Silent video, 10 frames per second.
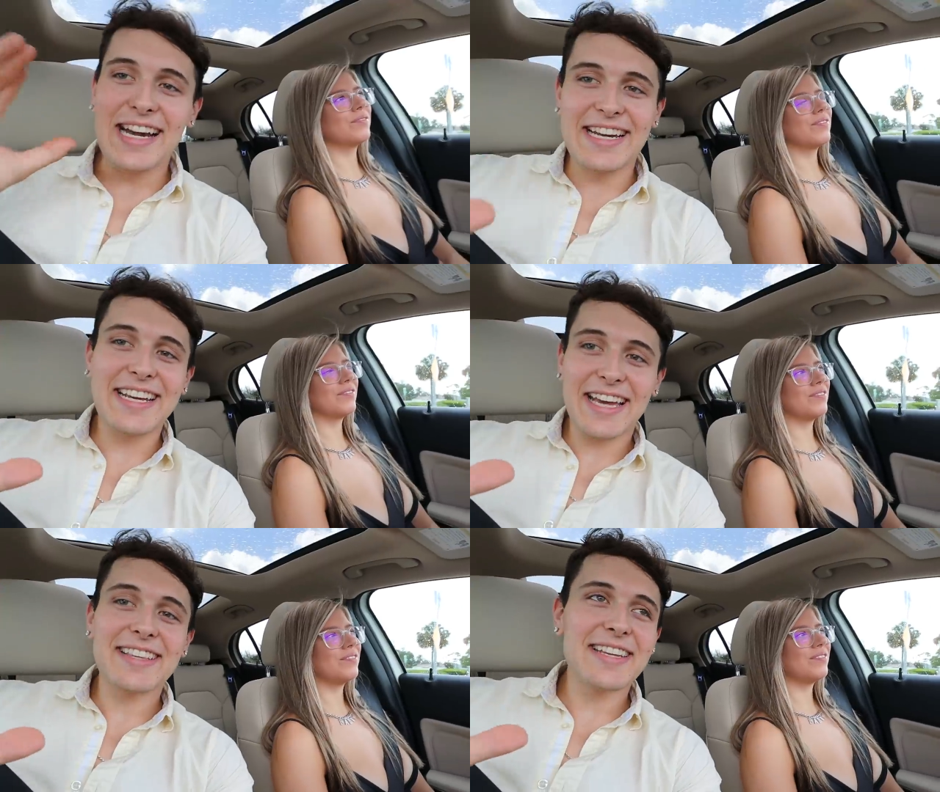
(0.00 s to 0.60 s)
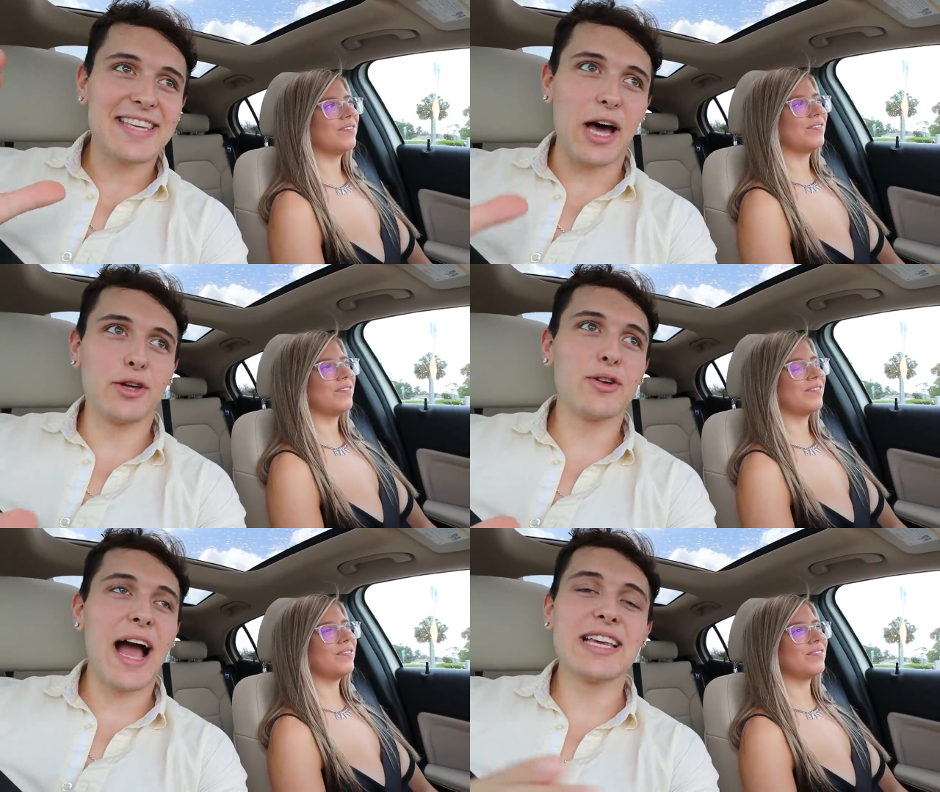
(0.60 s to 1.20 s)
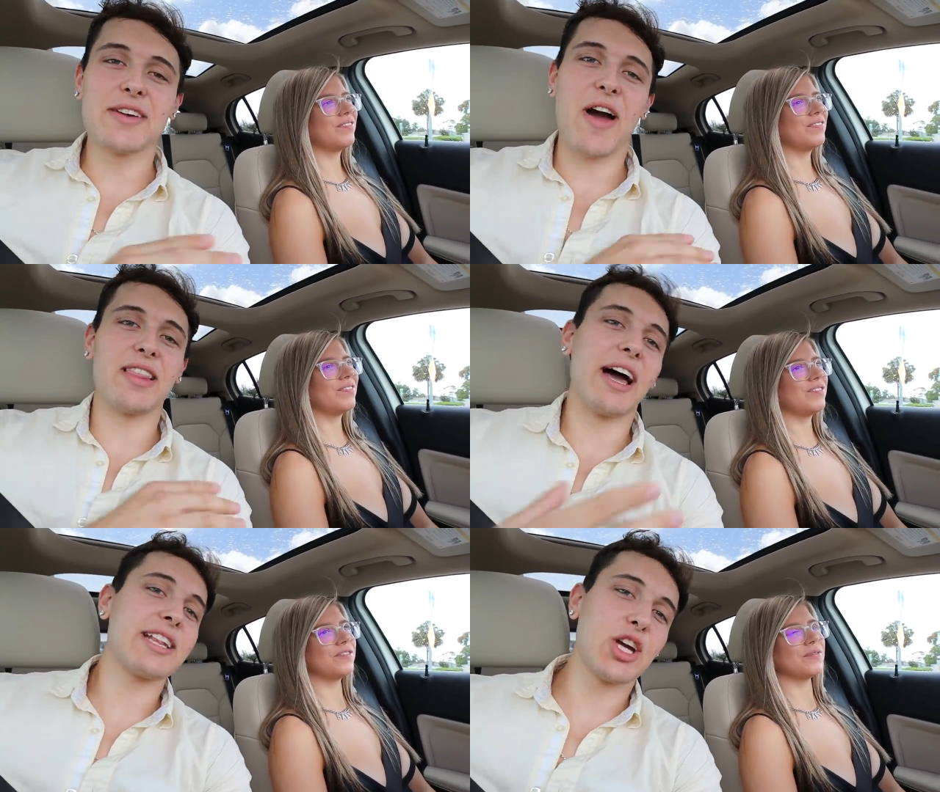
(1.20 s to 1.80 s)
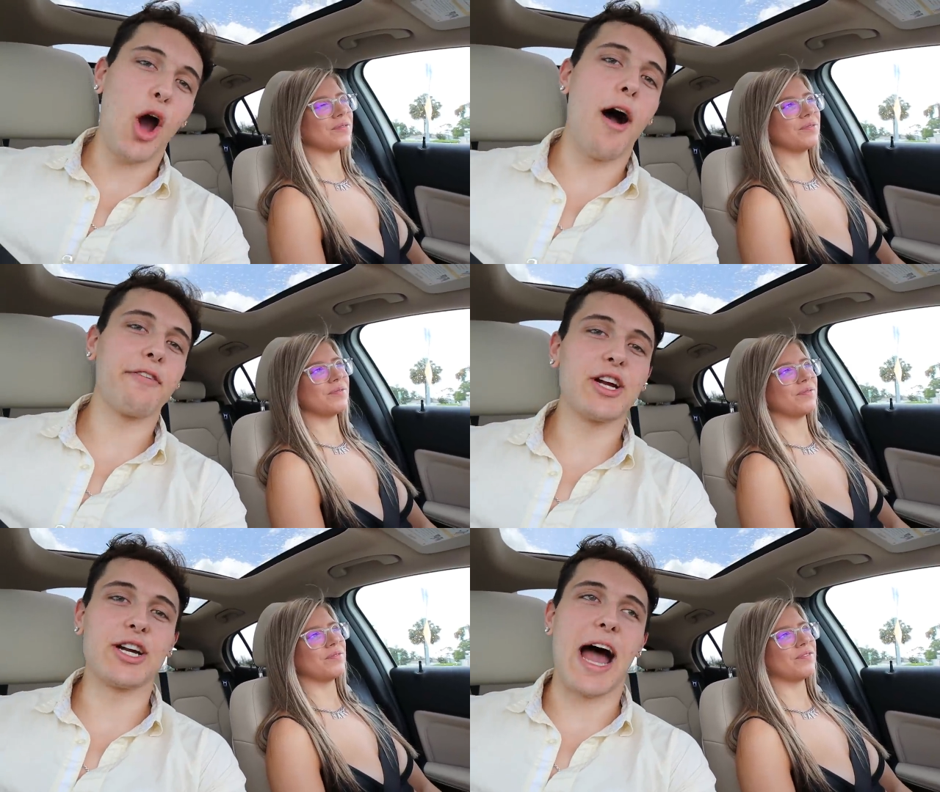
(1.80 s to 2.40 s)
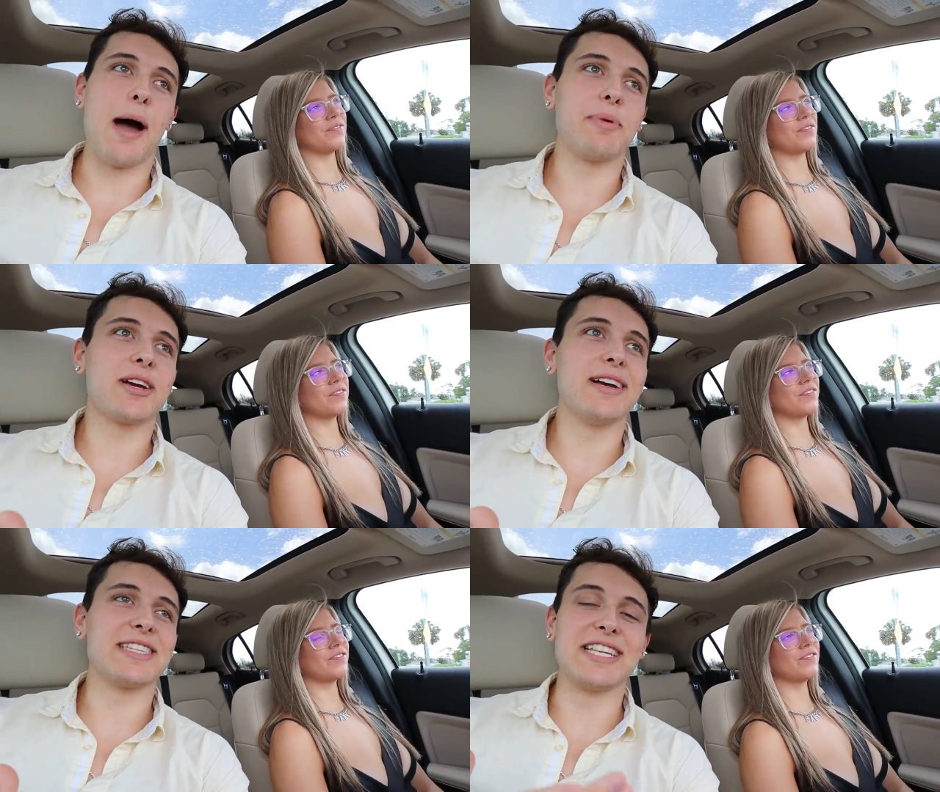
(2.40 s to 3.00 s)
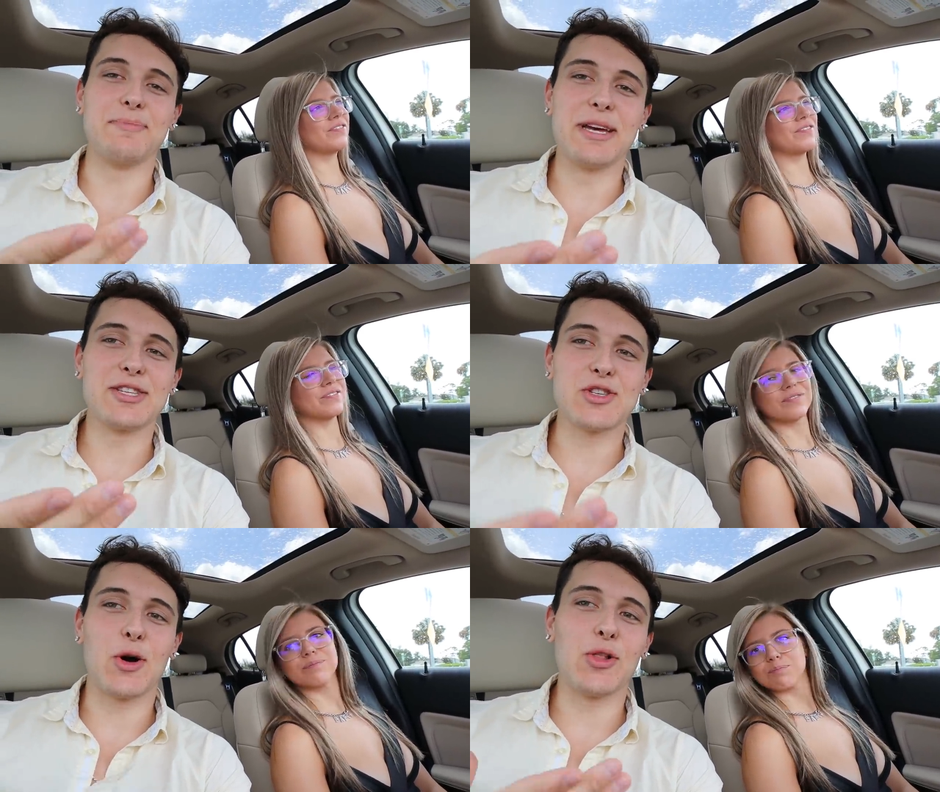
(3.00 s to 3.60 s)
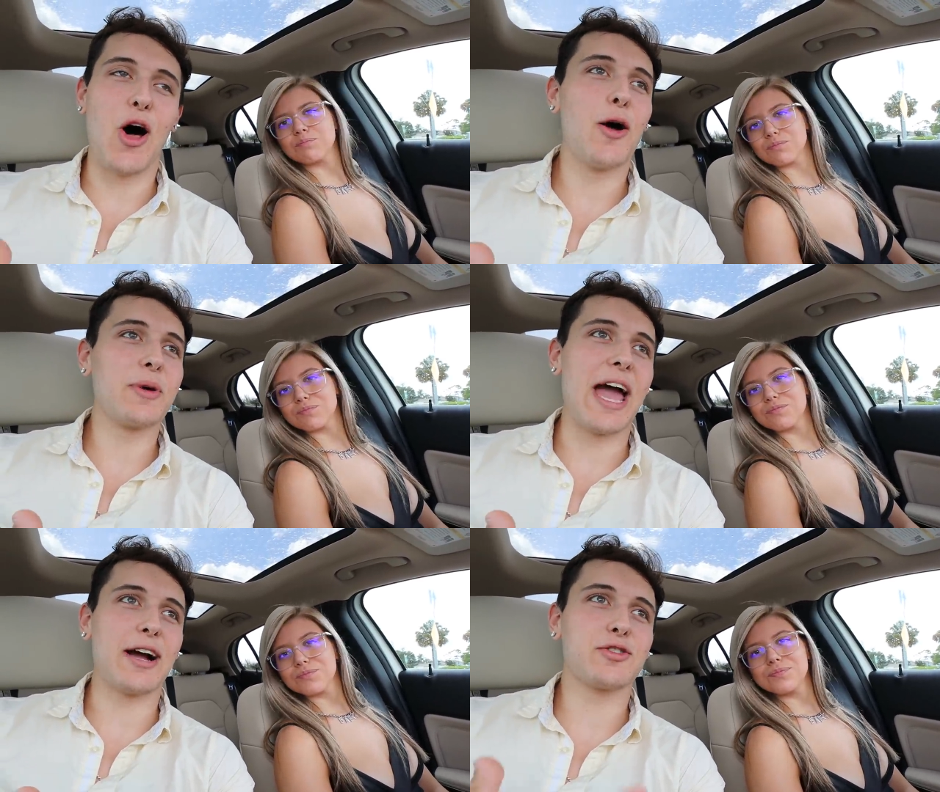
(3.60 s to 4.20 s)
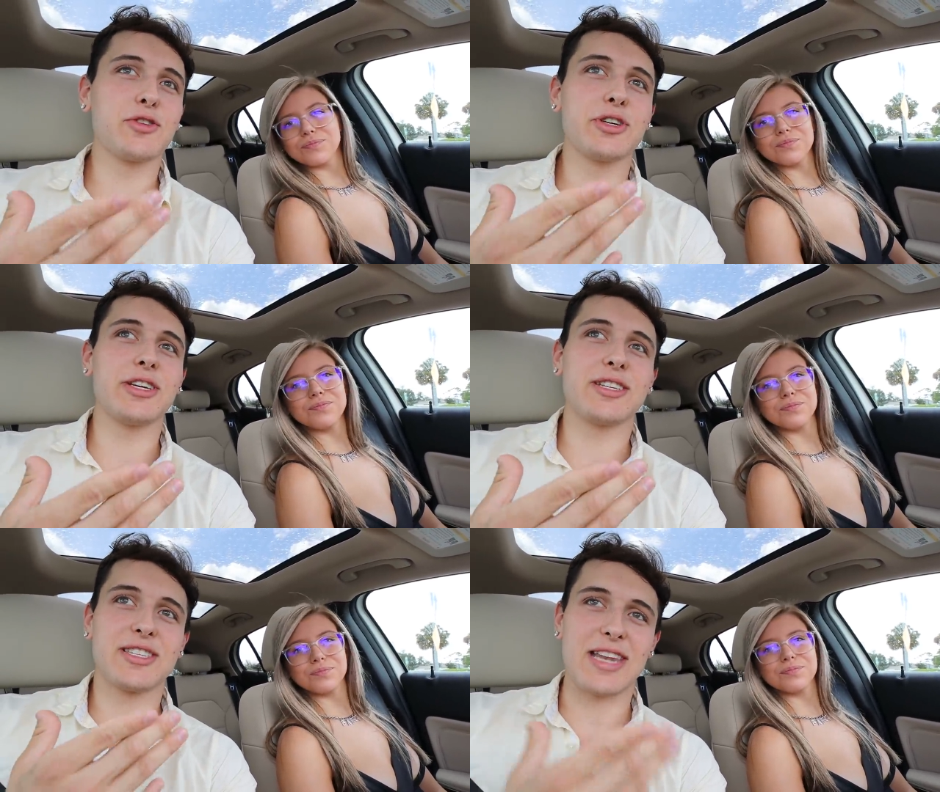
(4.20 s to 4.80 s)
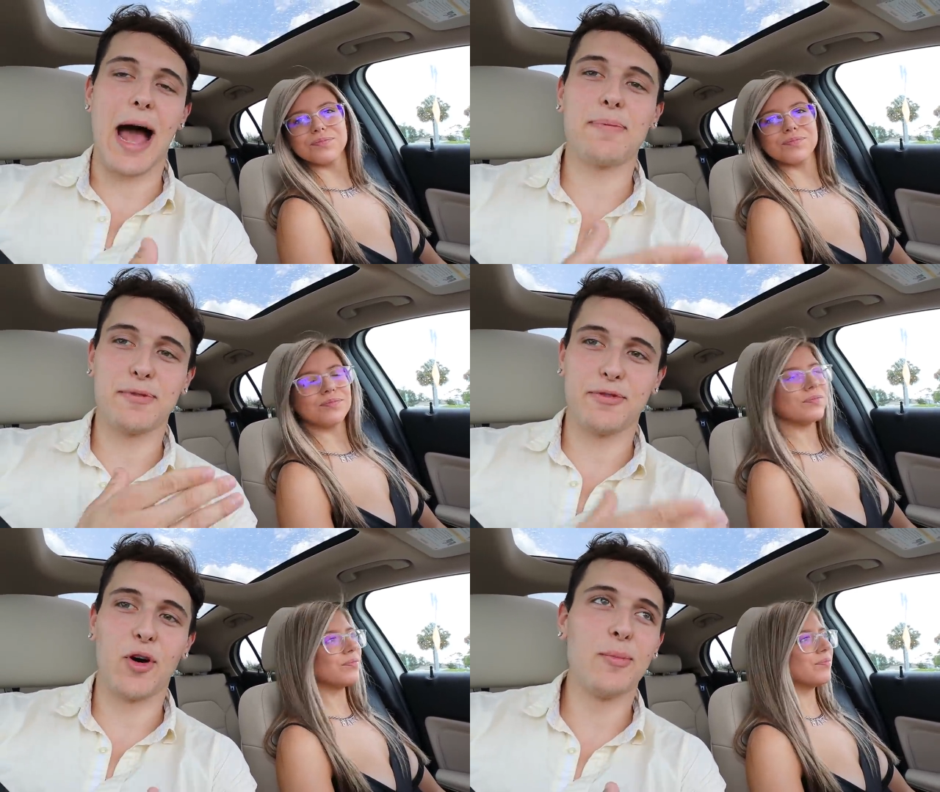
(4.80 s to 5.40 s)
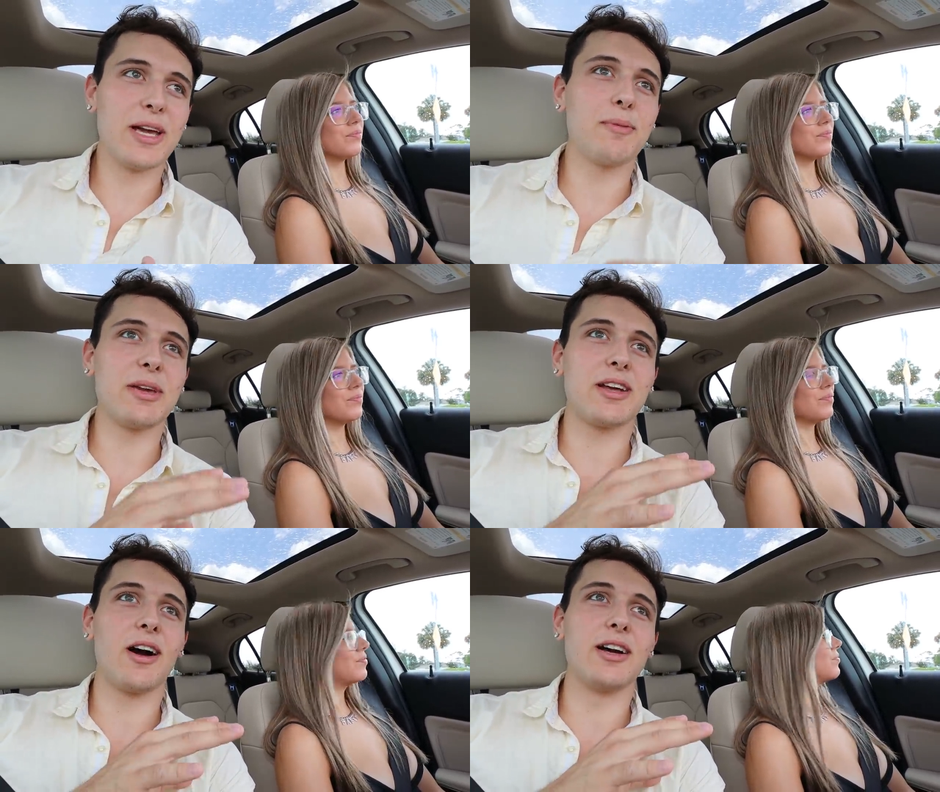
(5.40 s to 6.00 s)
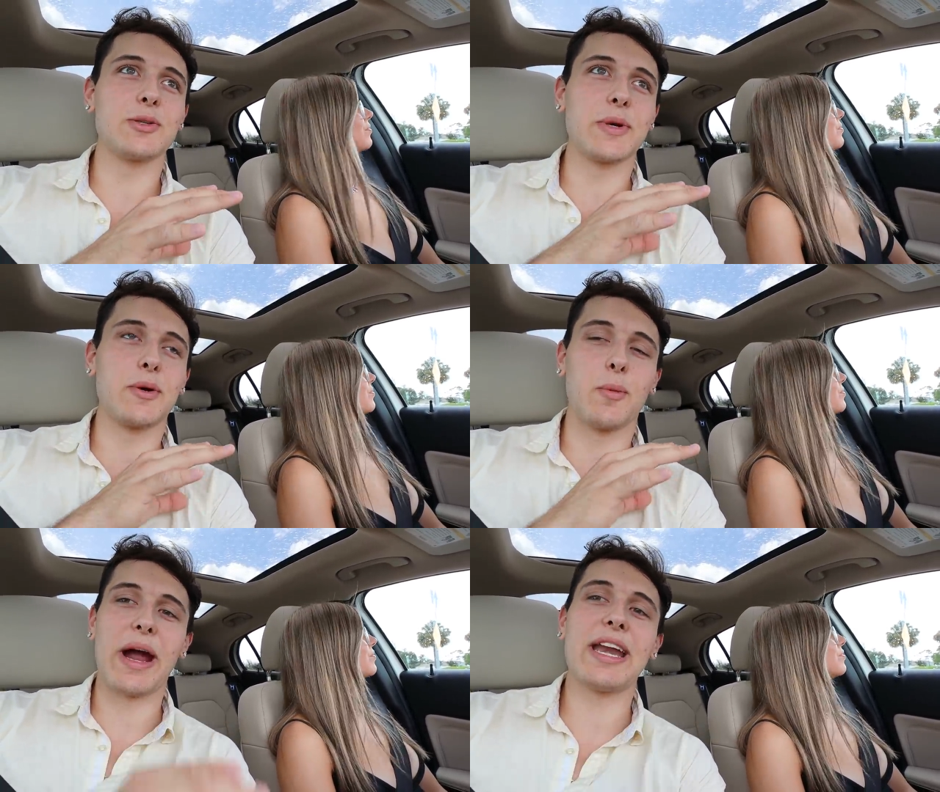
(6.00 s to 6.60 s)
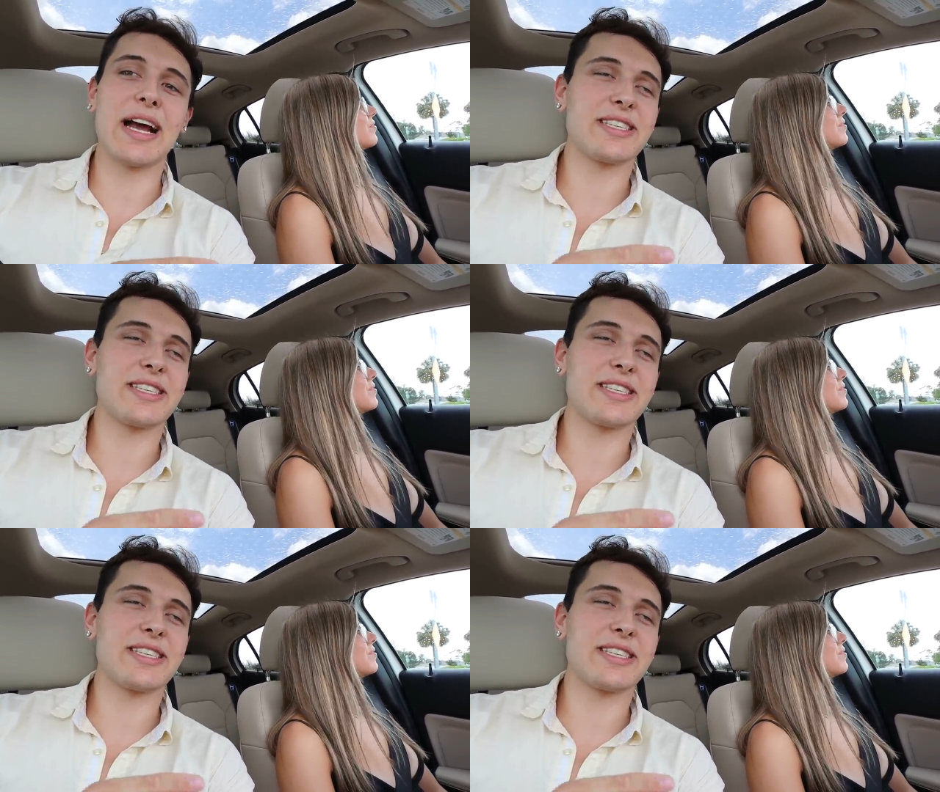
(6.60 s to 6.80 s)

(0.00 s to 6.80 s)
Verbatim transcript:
Speaker 1: I didn't get to tell you guys if I like the coffee or not because it's been so long. We actually stopped filming because we were waiting